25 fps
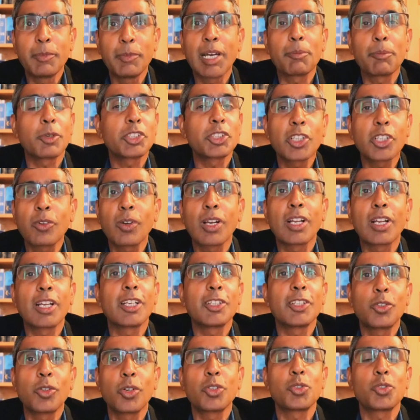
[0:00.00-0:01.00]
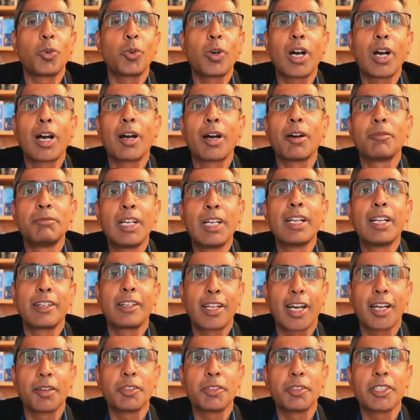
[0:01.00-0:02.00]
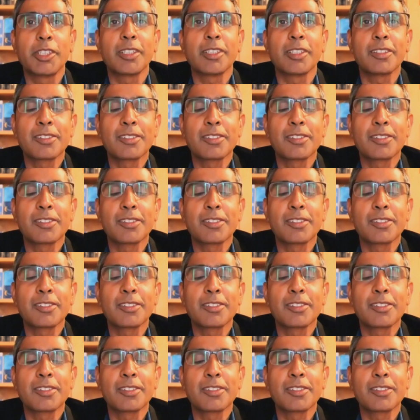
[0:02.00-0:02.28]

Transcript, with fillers: particularly those who have diabetes.